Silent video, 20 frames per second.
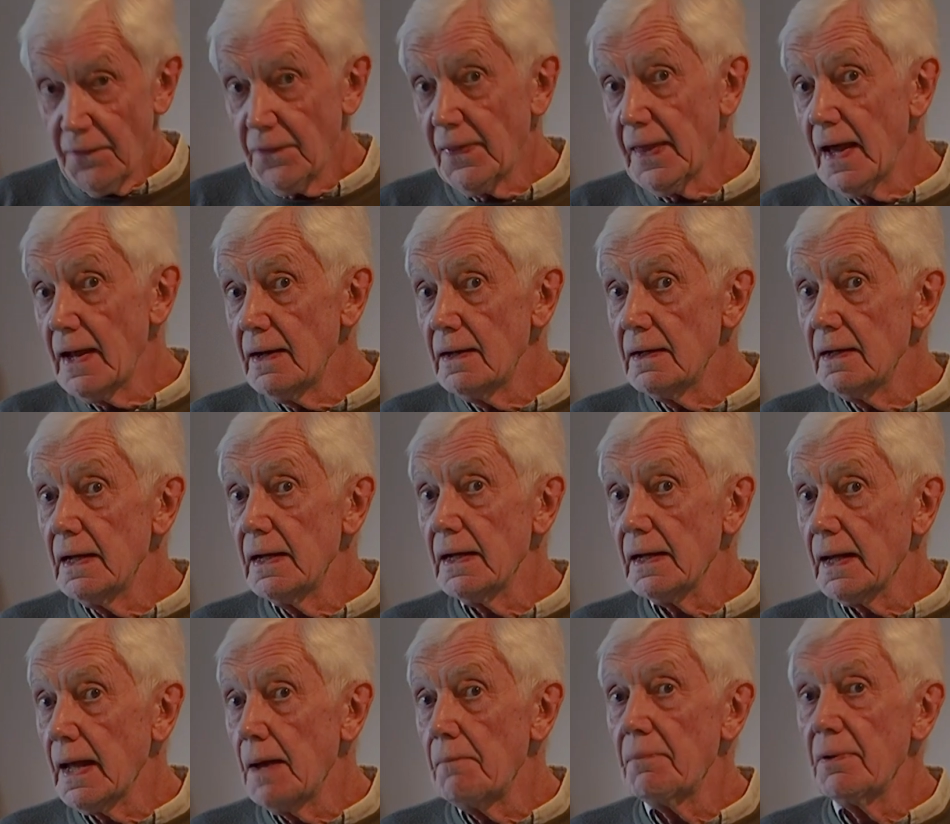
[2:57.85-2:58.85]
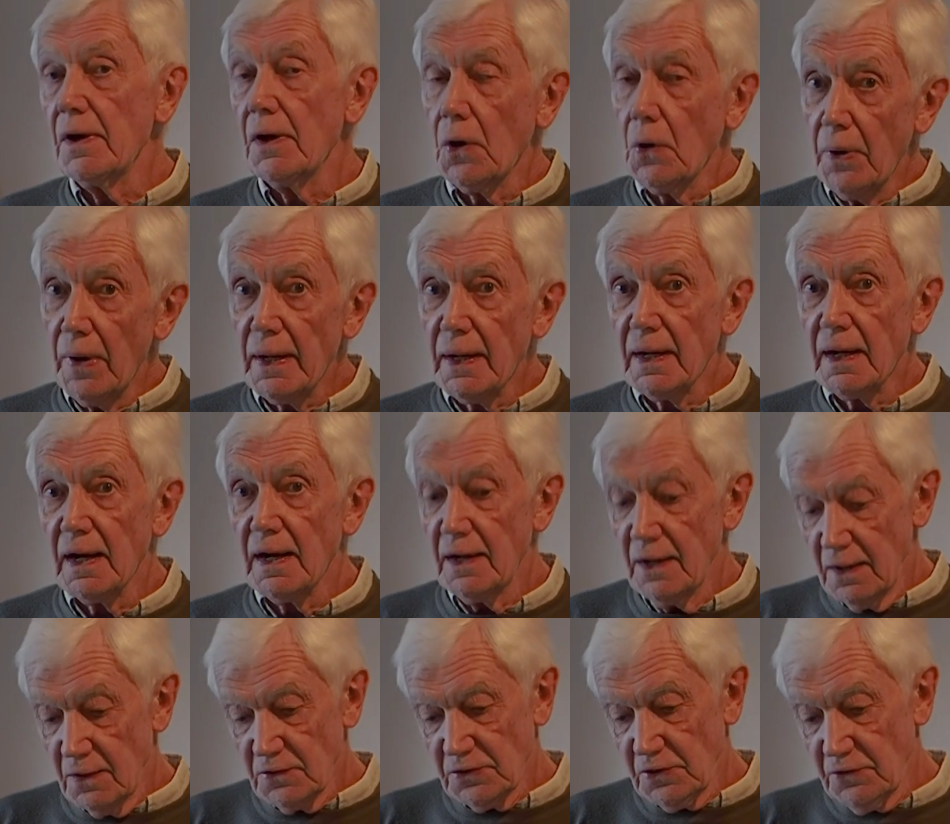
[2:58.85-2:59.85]
then it can be quicker
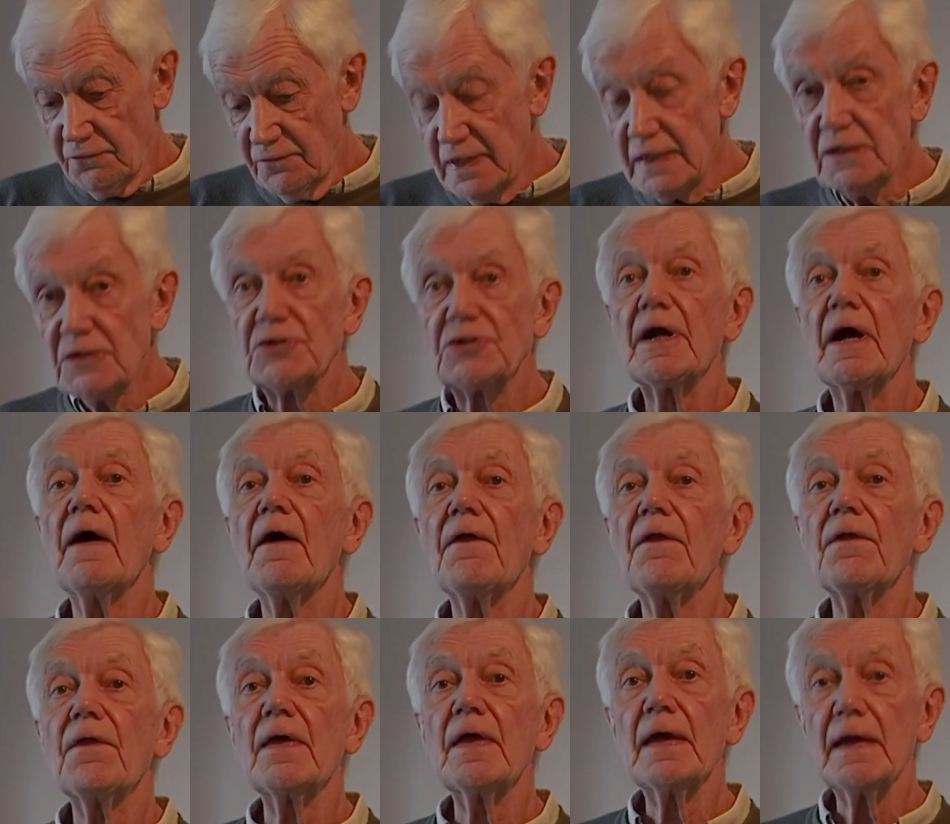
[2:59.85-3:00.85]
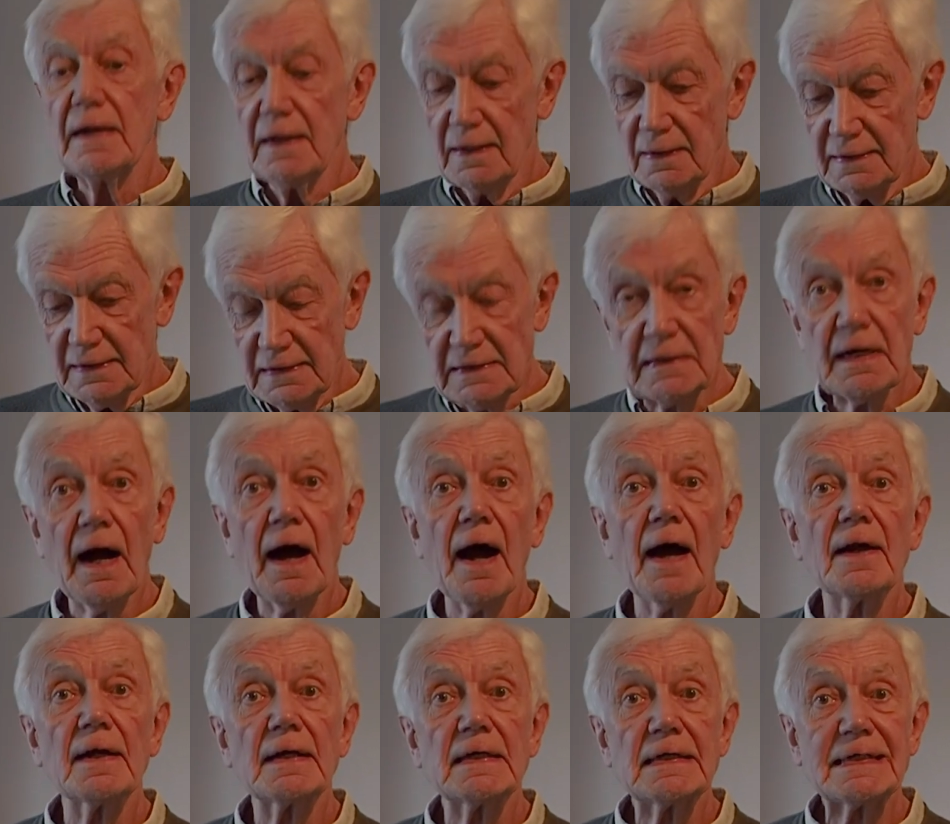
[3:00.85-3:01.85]
to reach the
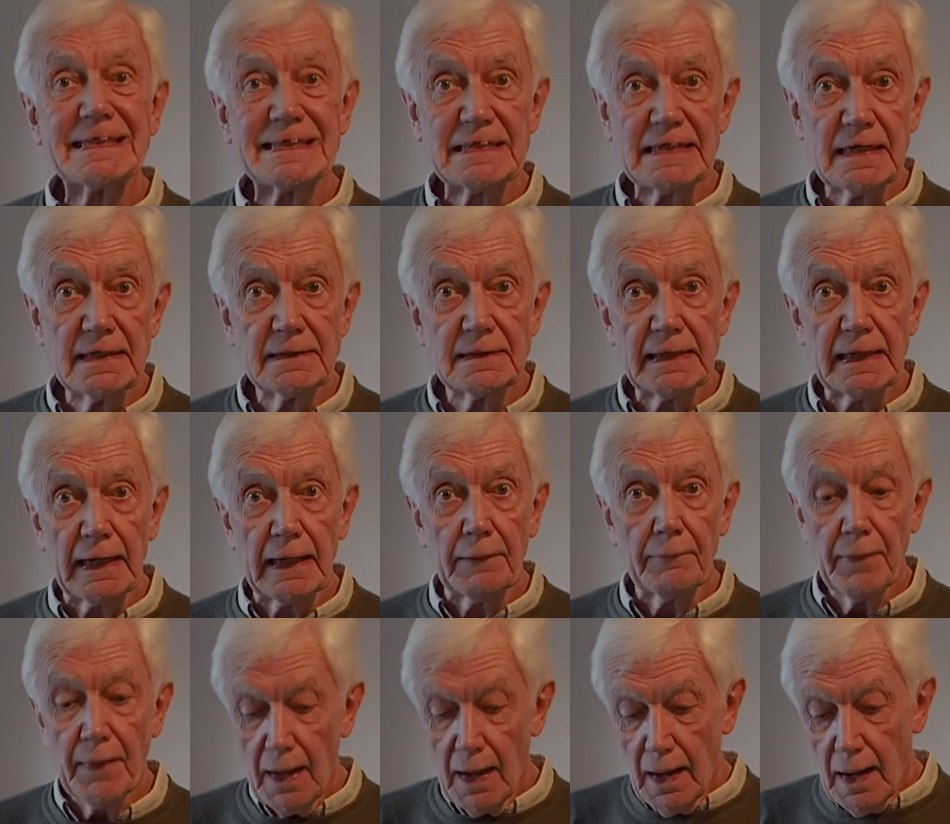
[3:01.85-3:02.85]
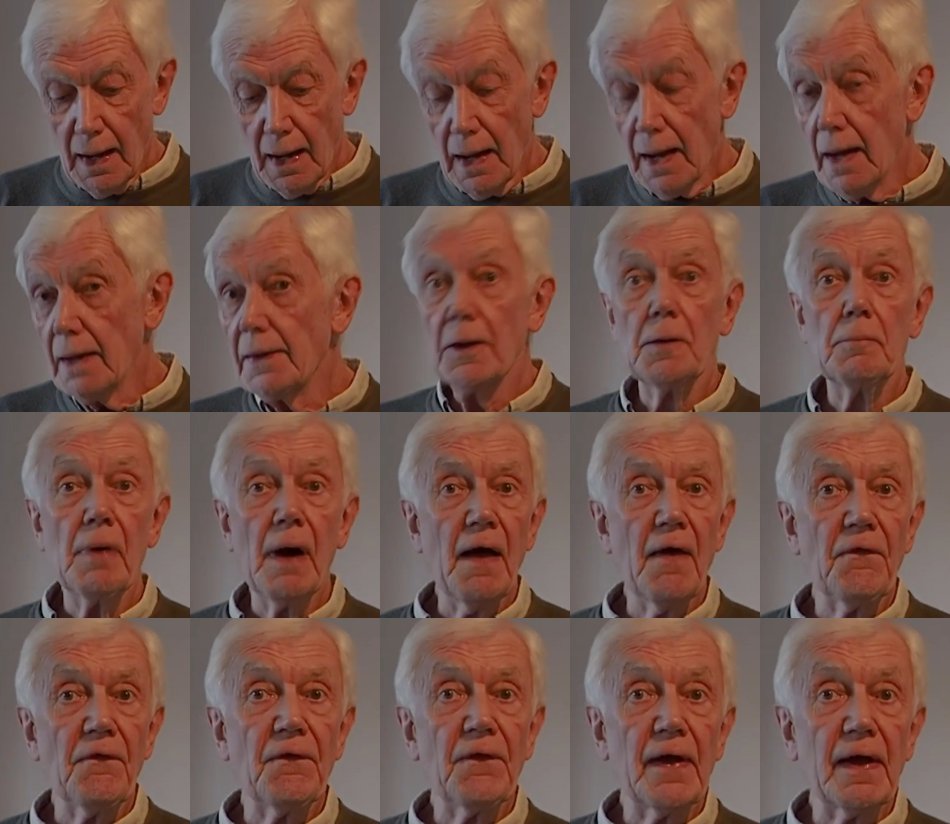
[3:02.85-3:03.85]
desired setting. Now you
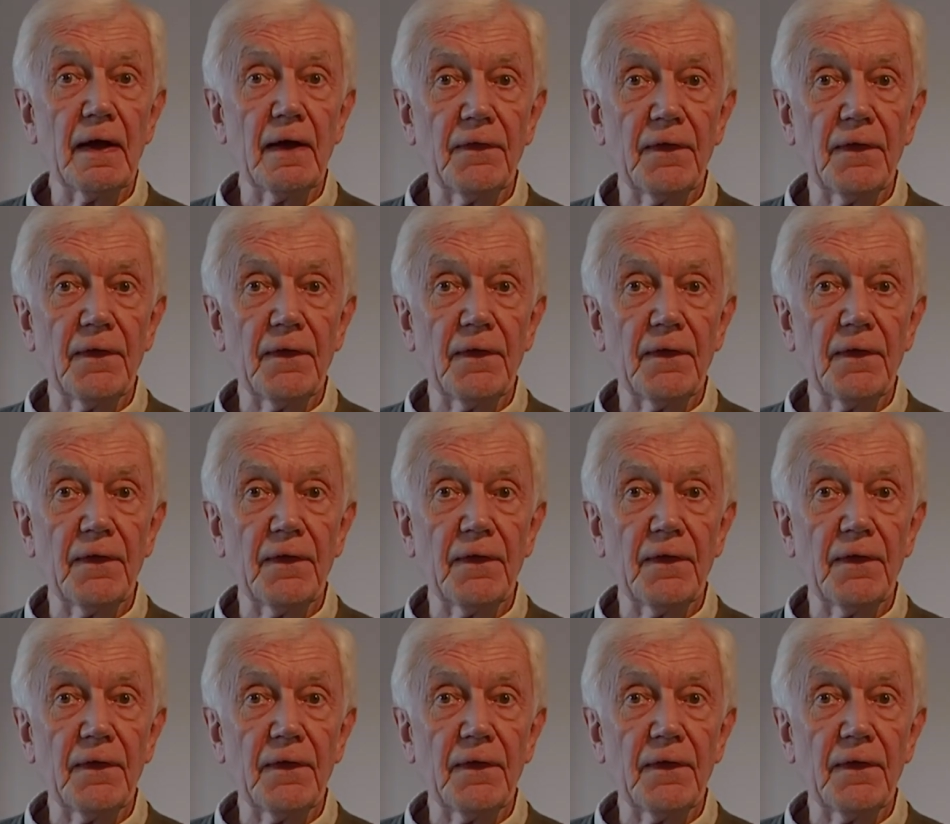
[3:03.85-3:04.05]
might think